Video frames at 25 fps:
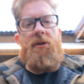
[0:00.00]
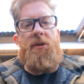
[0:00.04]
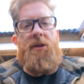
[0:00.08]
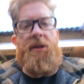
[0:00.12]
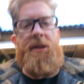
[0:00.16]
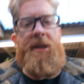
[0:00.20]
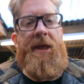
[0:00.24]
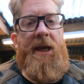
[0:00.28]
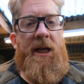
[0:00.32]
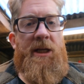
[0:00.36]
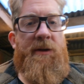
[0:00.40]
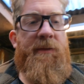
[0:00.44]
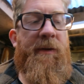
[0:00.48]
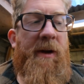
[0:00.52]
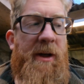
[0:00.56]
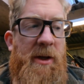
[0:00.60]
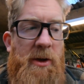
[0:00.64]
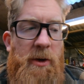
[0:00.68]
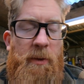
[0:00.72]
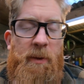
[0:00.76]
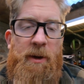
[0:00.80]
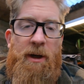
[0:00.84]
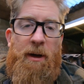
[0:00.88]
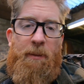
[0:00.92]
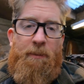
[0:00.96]
Next
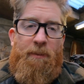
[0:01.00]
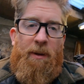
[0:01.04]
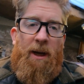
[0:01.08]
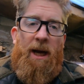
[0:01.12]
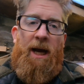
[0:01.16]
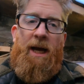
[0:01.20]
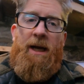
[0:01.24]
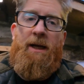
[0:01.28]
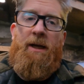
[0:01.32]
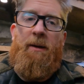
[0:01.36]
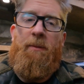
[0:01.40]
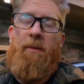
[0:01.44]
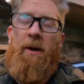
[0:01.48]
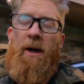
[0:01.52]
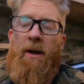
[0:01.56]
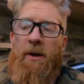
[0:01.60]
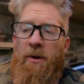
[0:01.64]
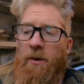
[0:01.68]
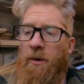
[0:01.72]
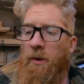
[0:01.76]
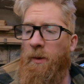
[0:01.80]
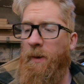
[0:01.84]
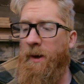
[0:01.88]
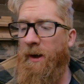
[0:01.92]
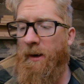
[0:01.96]
video when I'm back, I
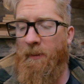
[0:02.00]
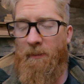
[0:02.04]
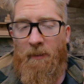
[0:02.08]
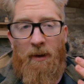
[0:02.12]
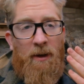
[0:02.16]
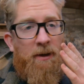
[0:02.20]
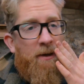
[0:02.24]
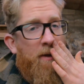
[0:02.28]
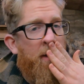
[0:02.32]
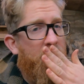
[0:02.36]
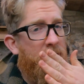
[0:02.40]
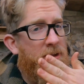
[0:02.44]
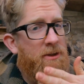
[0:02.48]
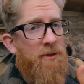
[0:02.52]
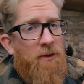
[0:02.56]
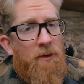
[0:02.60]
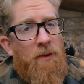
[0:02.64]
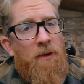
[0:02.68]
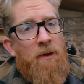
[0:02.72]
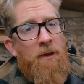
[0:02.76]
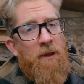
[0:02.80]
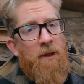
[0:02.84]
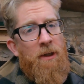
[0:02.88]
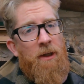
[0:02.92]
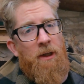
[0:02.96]
go away on Monday,
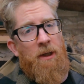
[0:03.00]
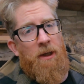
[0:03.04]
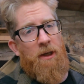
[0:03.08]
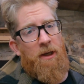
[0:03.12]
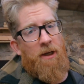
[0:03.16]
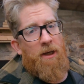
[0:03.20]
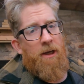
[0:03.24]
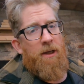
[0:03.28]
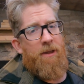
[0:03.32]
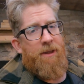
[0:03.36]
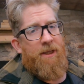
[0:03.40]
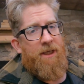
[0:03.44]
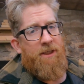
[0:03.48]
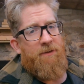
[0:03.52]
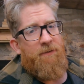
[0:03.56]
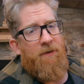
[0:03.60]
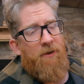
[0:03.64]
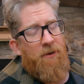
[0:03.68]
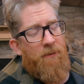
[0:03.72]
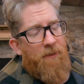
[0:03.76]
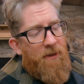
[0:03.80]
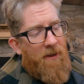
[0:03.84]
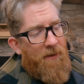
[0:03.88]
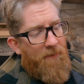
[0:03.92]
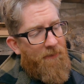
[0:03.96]
so next
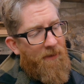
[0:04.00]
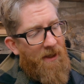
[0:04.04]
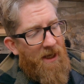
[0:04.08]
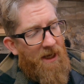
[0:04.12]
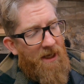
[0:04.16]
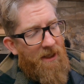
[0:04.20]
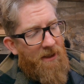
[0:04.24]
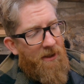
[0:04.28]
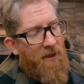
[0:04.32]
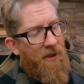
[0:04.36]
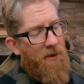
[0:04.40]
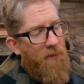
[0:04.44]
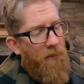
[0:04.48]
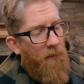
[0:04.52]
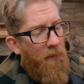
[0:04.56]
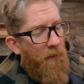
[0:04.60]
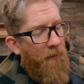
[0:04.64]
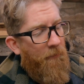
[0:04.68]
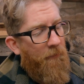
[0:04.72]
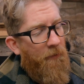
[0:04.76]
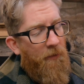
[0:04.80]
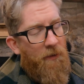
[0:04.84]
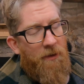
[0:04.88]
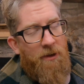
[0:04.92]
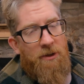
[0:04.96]
video when I'm back, we'll
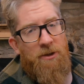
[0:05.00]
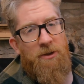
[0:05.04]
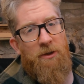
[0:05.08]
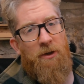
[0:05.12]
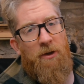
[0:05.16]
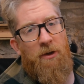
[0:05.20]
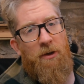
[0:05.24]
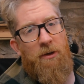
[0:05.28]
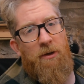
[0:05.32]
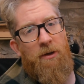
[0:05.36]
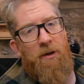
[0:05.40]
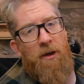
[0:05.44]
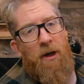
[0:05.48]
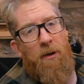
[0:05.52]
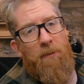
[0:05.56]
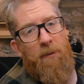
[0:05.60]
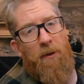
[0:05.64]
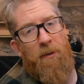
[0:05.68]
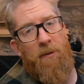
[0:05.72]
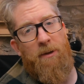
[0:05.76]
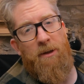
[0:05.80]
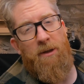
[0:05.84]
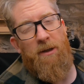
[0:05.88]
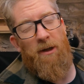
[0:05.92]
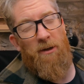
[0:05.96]
focus on, I'll
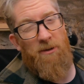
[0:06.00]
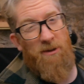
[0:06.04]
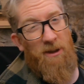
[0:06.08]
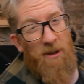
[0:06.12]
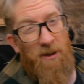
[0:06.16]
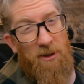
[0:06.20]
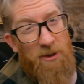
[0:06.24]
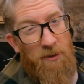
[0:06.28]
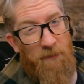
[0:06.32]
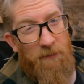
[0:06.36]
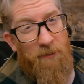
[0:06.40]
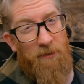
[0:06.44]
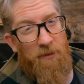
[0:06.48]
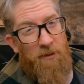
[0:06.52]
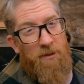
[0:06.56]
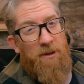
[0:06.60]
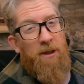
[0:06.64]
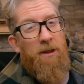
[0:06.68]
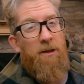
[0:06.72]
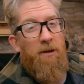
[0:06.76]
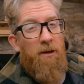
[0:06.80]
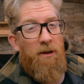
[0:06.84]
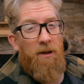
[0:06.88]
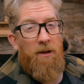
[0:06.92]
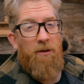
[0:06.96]
take
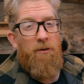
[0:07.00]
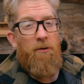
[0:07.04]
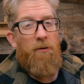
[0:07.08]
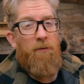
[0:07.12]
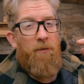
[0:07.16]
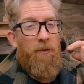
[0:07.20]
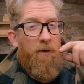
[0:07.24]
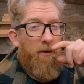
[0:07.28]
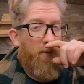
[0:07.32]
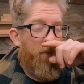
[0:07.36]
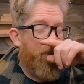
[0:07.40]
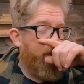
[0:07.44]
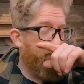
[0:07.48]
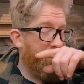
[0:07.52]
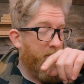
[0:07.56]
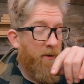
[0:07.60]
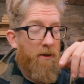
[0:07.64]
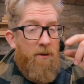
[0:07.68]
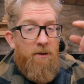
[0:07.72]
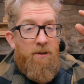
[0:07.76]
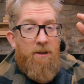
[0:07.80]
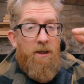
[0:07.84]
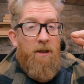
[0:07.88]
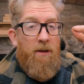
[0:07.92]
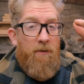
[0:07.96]
the lathe over,
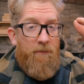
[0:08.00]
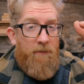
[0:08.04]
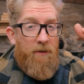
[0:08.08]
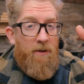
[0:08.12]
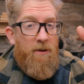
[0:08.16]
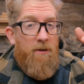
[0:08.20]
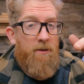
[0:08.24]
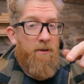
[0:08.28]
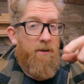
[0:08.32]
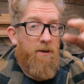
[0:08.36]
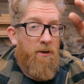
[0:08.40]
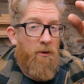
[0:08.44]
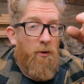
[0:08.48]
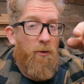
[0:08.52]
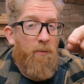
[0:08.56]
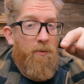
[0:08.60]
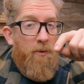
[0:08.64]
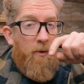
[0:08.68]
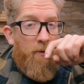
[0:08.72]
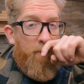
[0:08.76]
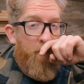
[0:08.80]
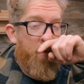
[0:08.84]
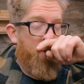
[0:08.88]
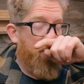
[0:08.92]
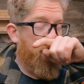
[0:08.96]
take the
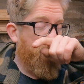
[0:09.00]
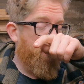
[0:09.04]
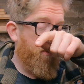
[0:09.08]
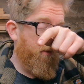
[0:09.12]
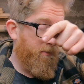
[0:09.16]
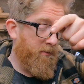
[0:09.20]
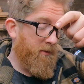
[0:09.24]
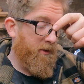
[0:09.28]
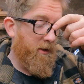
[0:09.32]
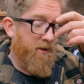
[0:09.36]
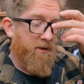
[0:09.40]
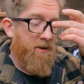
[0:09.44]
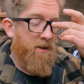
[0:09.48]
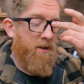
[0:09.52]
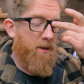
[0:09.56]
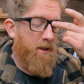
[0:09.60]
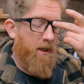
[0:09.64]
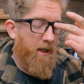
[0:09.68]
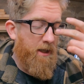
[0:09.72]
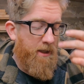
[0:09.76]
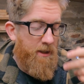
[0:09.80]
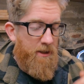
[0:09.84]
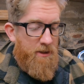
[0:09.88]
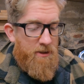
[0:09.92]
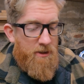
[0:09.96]
GoPro over to Gus's
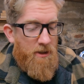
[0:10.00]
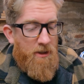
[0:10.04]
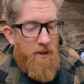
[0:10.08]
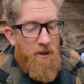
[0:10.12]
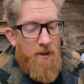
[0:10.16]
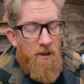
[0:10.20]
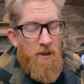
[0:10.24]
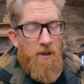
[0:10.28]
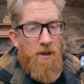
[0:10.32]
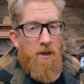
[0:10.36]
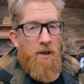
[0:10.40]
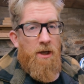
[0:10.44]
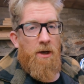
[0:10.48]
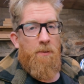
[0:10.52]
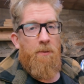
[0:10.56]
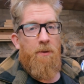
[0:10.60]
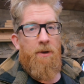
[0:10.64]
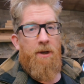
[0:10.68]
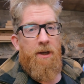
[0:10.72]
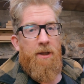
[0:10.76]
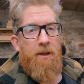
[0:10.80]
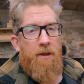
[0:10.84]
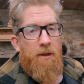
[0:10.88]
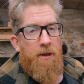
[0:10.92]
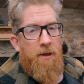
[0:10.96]
garage. We'll
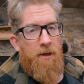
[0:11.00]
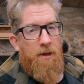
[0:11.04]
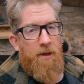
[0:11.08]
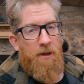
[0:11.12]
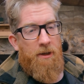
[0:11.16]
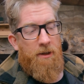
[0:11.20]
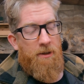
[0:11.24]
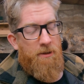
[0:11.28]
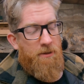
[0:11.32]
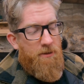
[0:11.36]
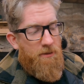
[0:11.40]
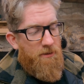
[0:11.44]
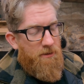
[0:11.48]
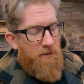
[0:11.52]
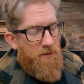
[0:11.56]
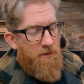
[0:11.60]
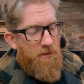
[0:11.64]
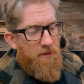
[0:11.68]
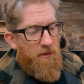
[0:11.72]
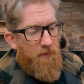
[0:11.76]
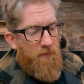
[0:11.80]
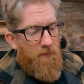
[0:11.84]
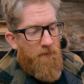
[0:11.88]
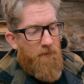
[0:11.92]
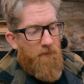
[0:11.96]
get
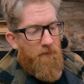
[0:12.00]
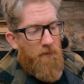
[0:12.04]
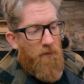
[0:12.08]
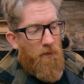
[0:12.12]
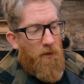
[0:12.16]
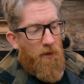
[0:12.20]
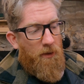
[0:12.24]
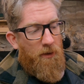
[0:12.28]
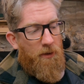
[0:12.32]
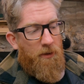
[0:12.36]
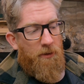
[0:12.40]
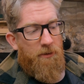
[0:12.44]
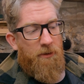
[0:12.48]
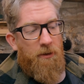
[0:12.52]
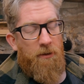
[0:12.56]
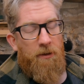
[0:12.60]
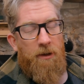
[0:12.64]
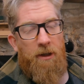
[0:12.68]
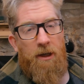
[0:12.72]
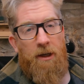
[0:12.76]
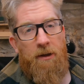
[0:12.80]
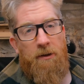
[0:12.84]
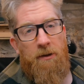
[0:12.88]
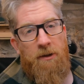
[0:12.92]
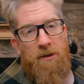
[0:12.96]
some work on the
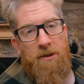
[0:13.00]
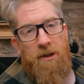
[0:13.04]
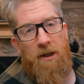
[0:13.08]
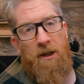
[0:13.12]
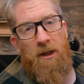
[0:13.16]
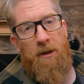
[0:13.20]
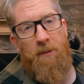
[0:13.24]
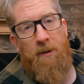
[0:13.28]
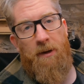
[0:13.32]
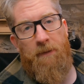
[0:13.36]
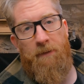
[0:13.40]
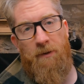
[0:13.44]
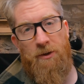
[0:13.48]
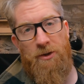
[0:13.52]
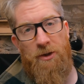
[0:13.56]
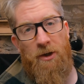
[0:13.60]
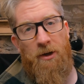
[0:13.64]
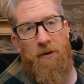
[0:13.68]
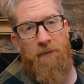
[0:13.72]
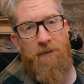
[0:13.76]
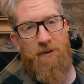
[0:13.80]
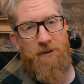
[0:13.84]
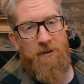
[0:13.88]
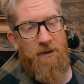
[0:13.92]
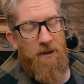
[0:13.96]
lathe. He's going to let me have a
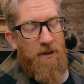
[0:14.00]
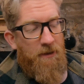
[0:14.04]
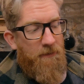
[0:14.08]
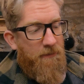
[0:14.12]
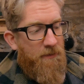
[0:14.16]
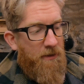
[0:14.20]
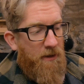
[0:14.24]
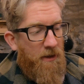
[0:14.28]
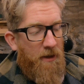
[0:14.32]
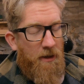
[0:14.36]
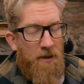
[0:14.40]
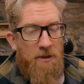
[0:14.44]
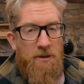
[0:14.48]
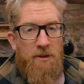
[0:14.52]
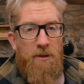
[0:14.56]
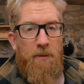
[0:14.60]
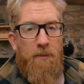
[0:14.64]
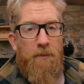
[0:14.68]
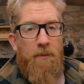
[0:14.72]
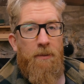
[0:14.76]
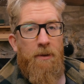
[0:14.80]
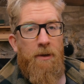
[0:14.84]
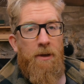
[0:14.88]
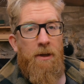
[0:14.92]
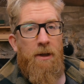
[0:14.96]
shot of his lathe to cut
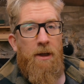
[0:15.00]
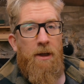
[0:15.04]
some